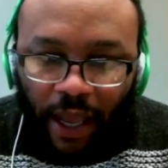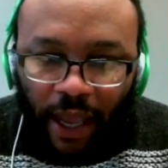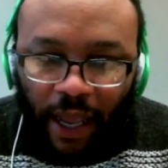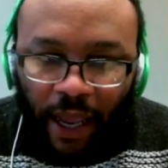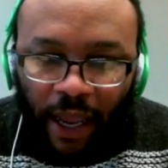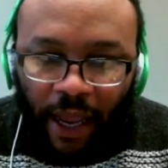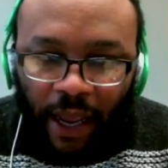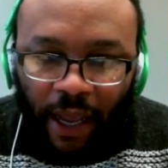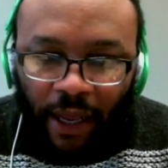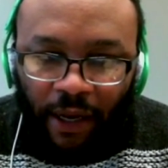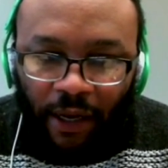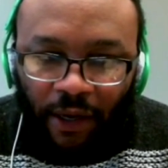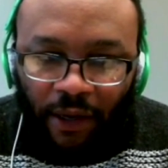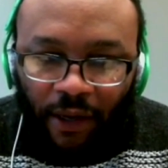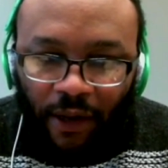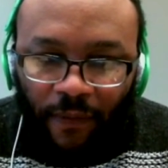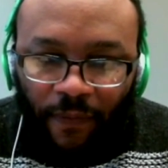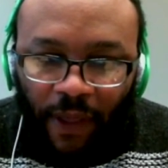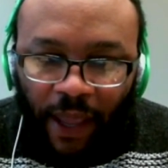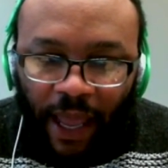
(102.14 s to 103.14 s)

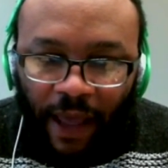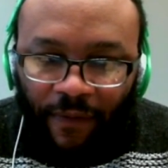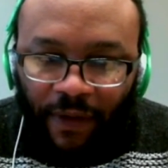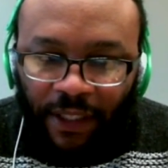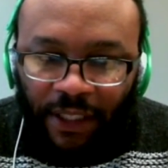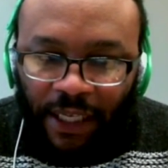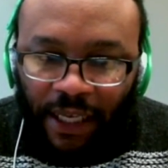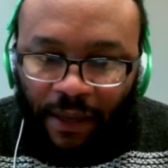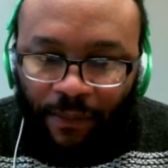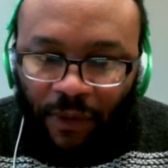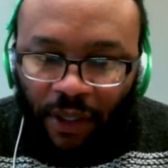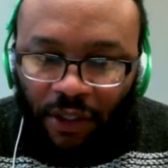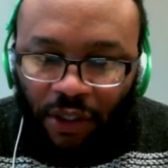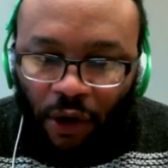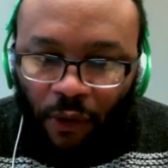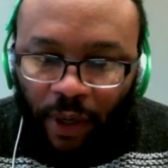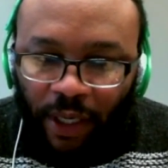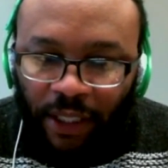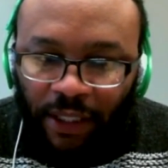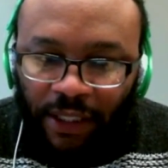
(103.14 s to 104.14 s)
And they have a team that's
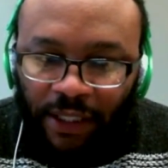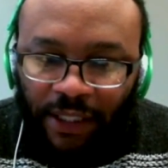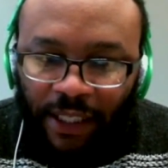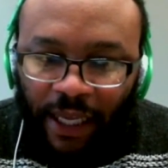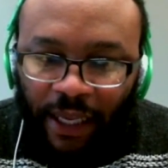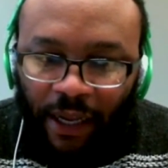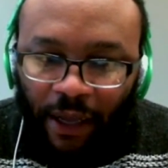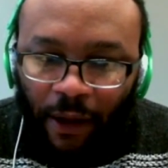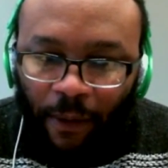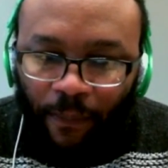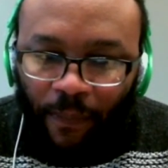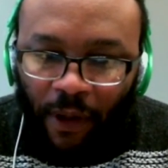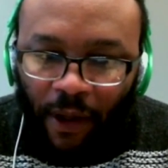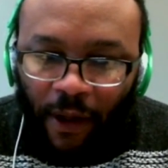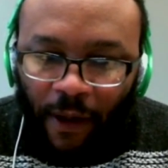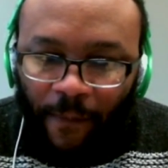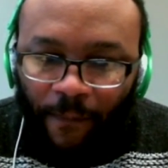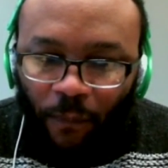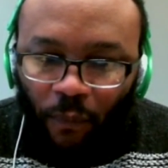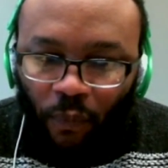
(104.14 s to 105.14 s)
already set up
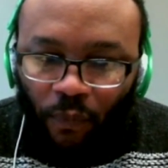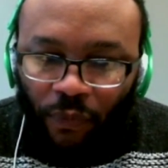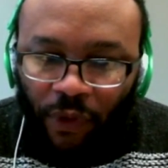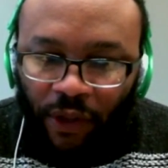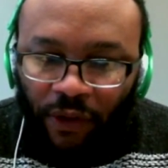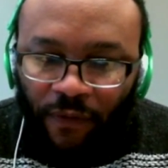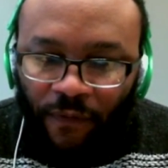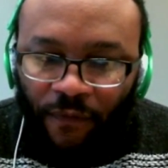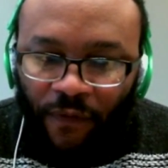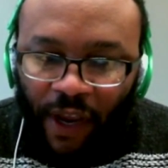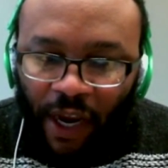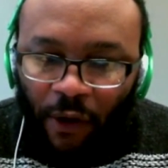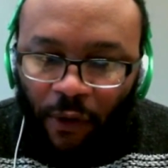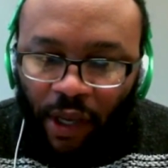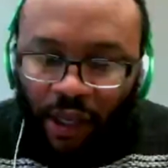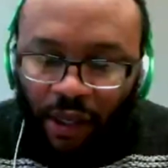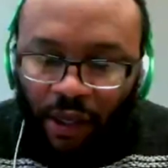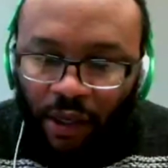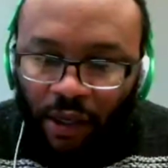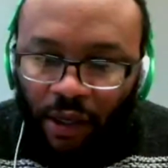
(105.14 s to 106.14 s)
that's
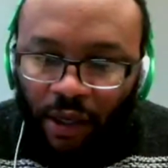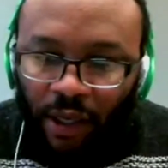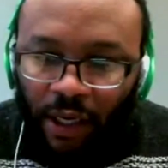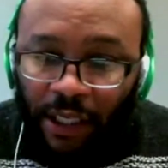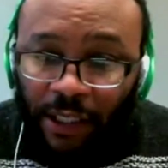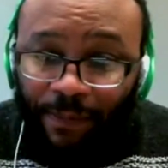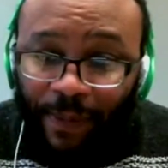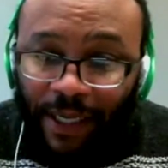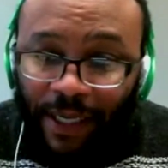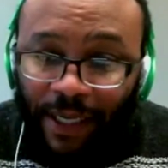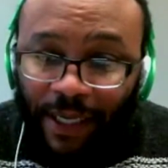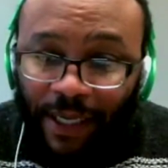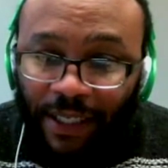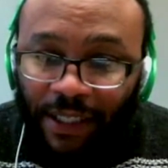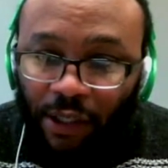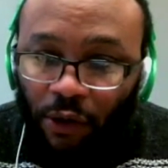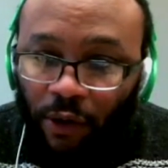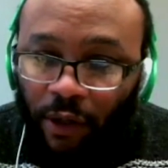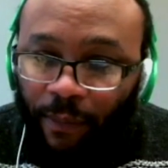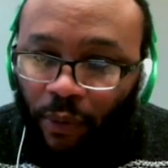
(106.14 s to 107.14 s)
very good,
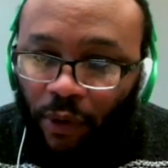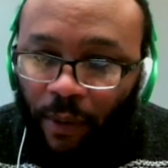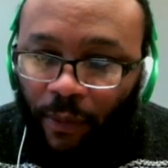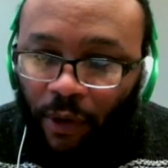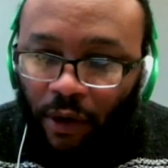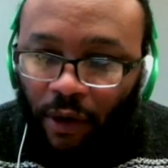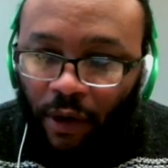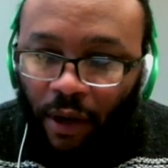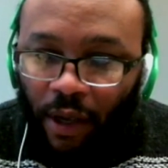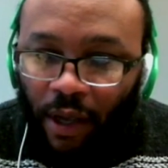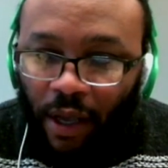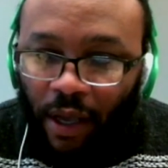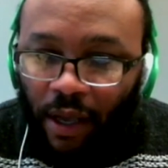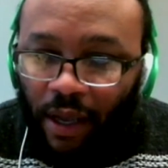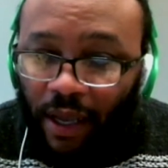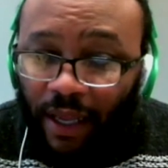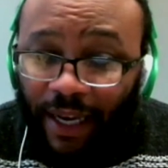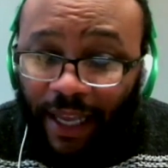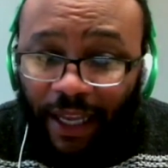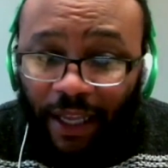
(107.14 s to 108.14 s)
especially on the perimeter.
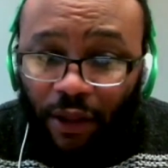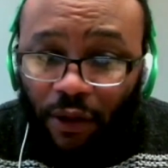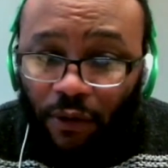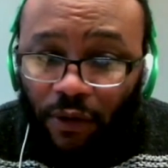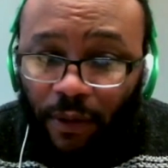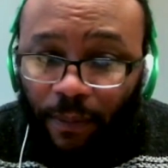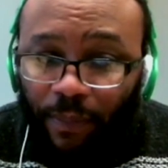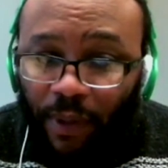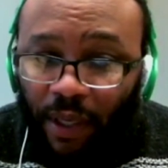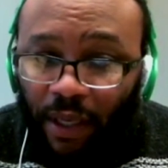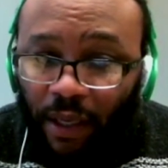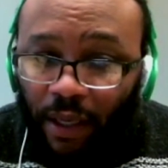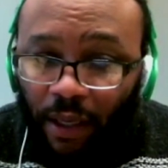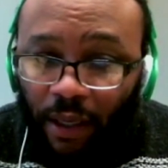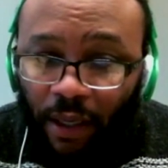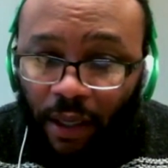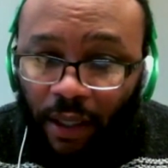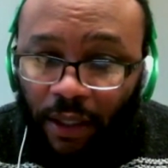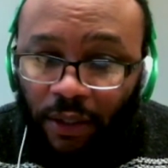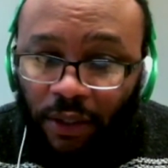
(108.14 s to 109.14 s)
And they could use a
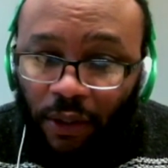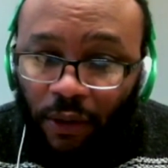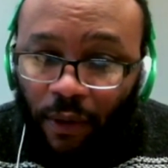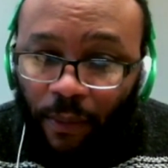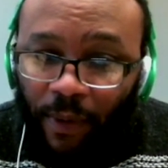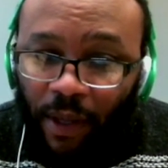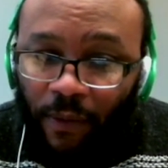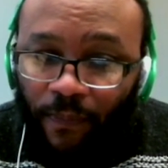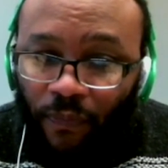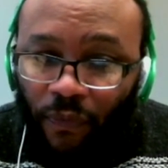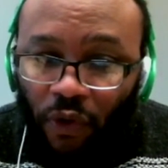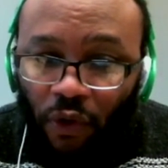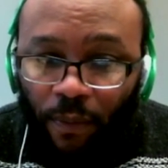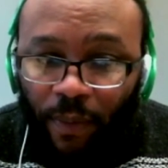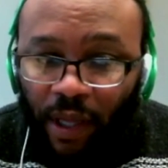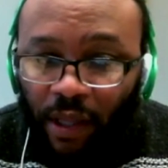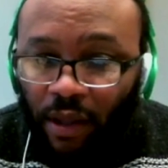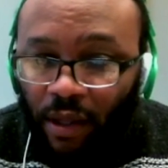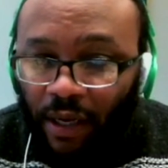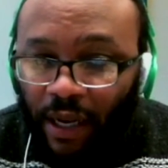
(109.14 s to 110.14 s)
big. And so, I mean, you
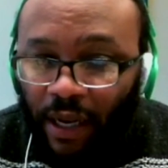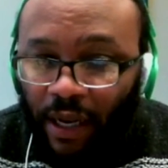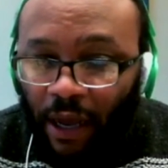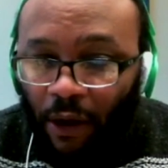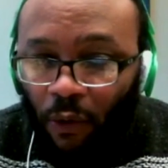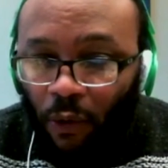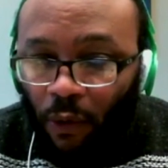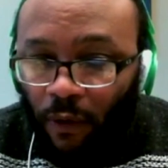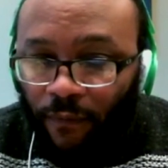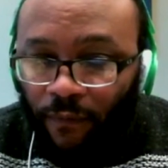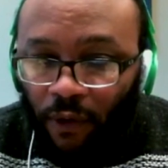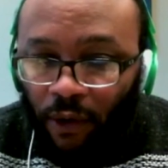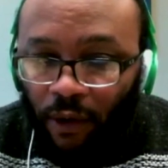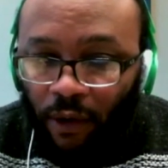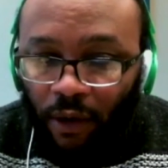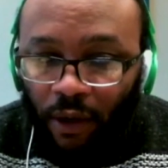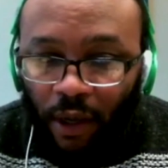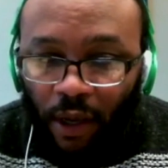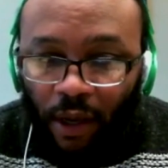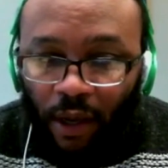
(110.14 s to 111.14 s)
mentioned Al
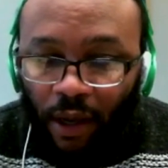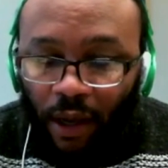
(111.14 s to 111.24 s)
Horford,